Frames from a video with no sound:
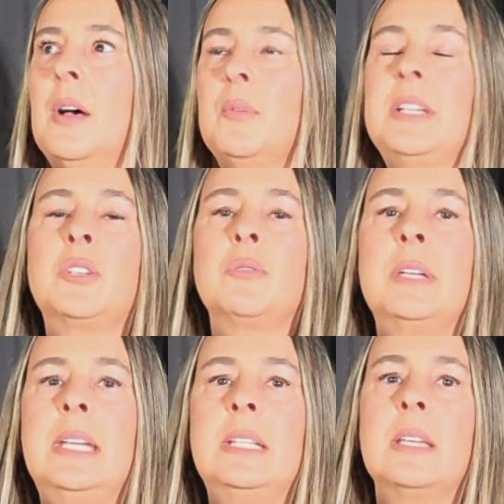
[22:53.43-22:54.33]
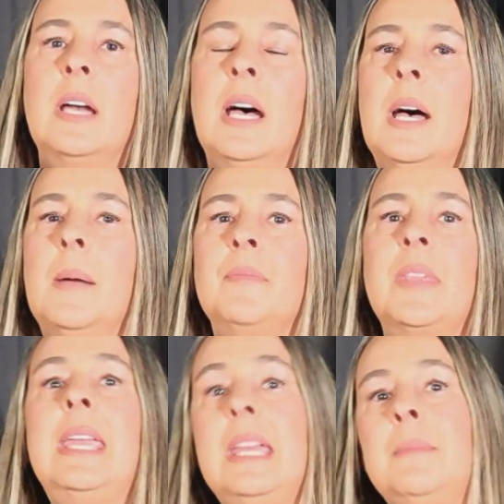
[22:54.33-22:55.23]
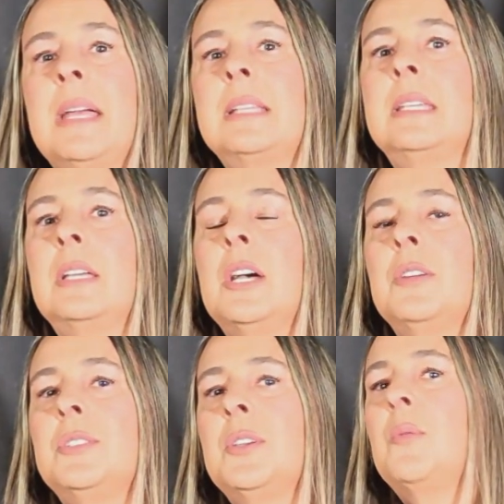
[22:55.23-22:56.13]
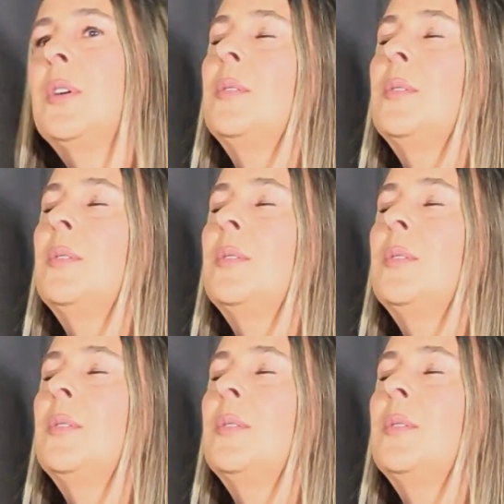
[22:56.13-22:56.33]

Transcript: retreat in Mexico. So